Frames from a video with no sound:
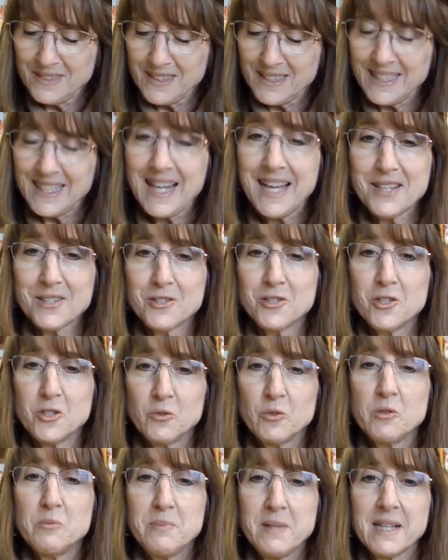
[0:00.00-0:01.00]
it has to
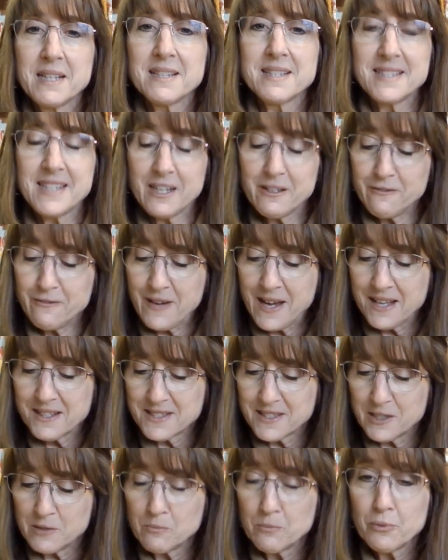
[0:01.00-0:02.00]
do with being
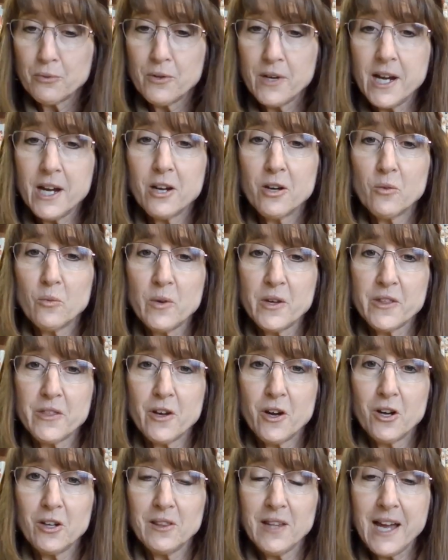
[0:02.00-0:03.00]
steadfast in prayer with
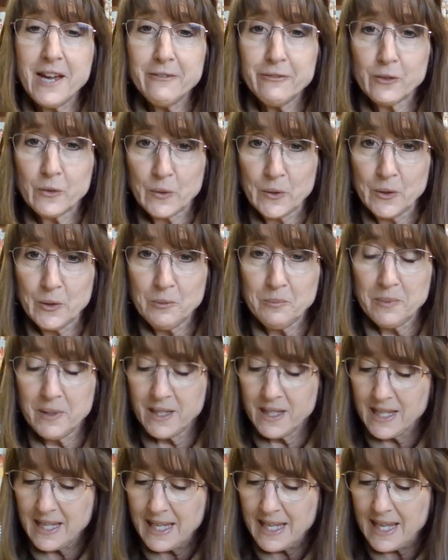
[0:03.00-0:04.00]
our life group,
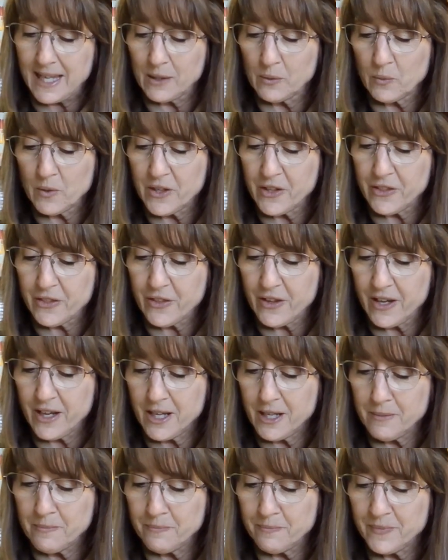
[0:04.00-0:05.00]
and with
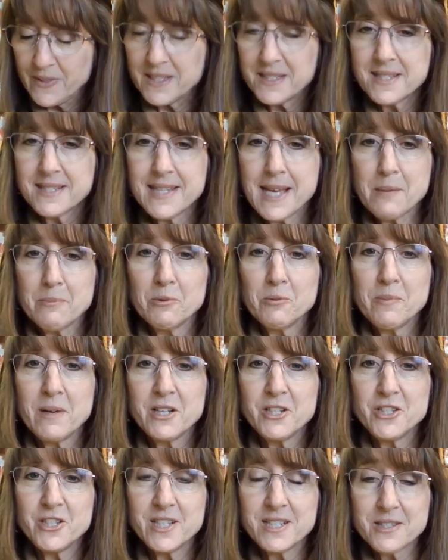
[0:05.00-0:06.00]
a Disciple
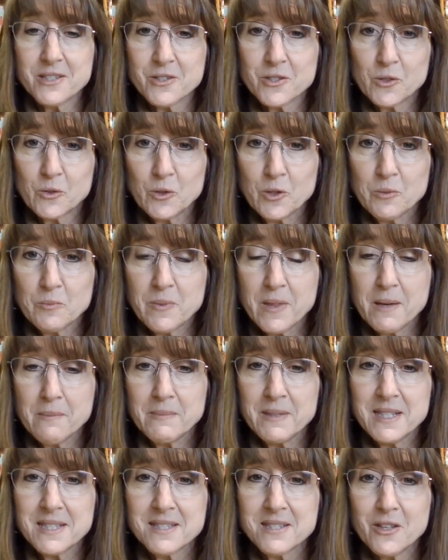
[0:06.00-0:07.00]
by Jesus group that
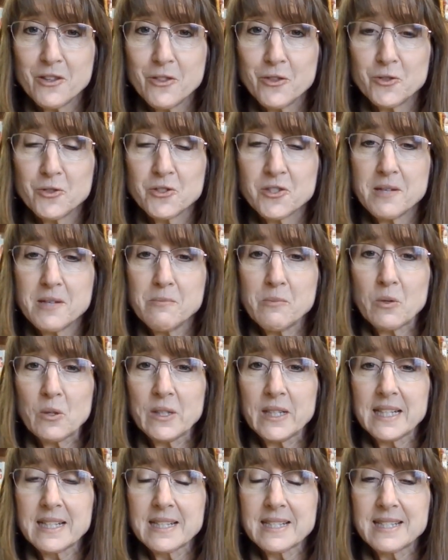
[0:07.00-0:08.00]
meets on Thursday
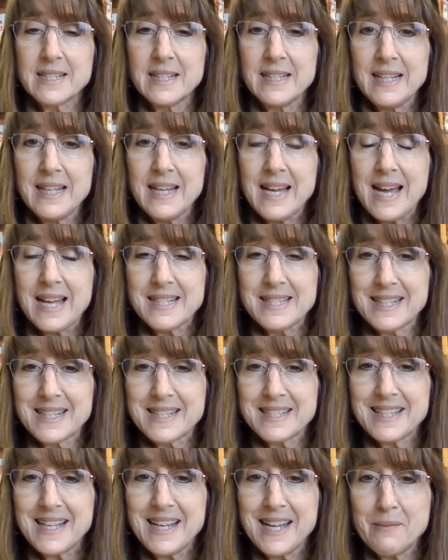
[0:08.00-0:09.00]
mornings at
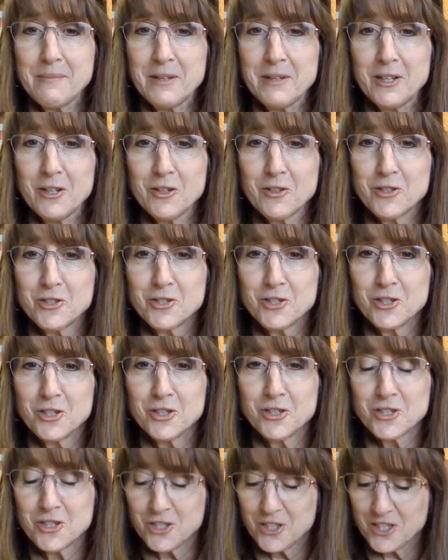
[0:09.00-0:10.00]
6 a.m. here at the
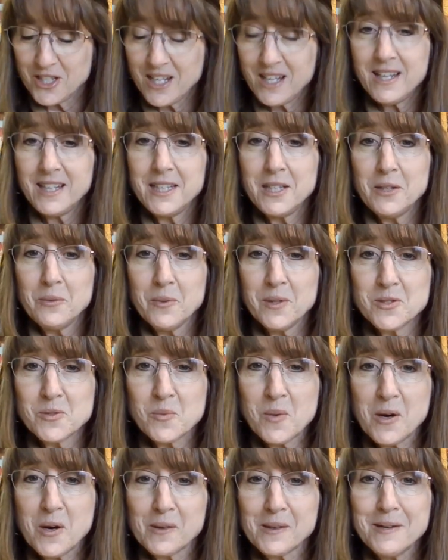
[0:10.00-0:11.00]
church.
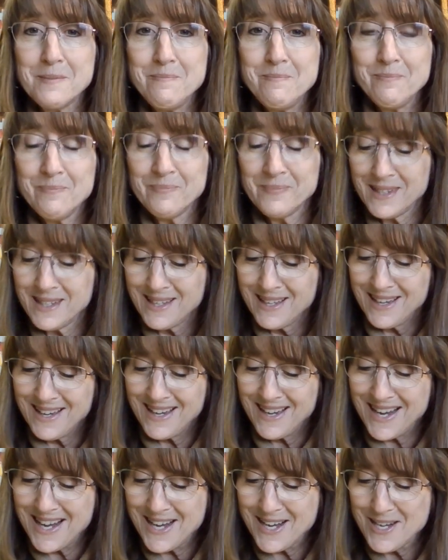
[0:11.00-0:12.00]
Anyone's welcome.
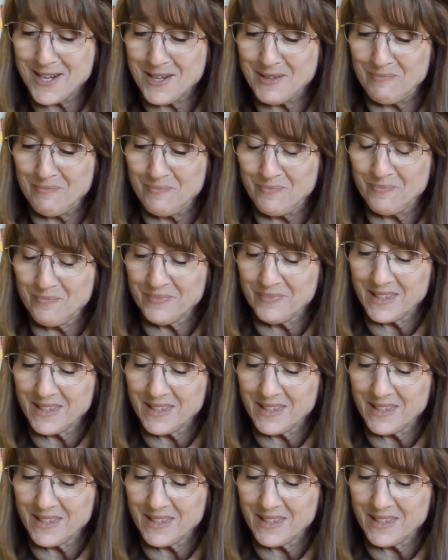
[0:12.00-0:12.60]
And